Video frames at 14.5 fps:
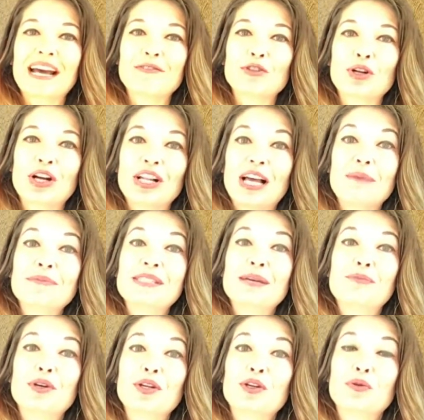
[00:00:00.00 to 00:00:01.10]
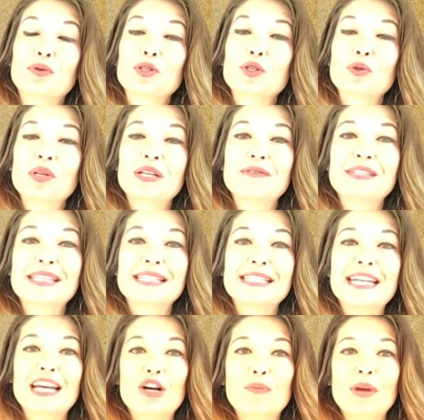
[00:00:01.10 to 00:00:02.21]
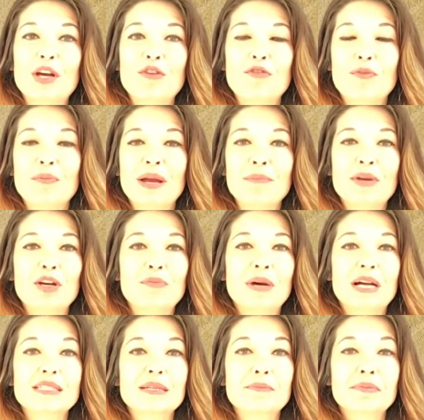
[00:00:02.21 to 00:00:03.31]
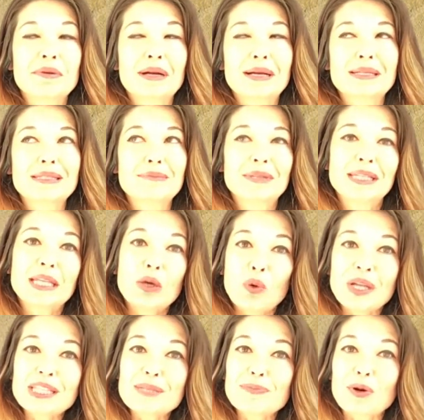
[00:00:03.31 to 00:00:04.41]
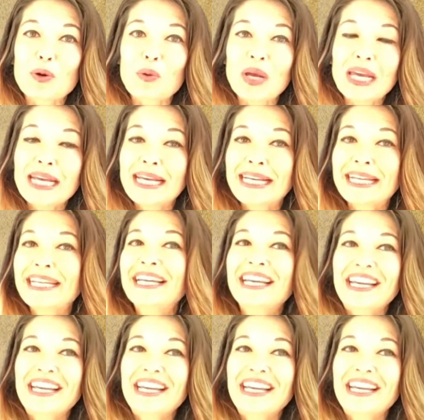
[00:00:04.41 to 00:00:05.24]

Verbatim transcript: After all, I'm someone who retrieves the snail mail from my mailbox approximately once per week.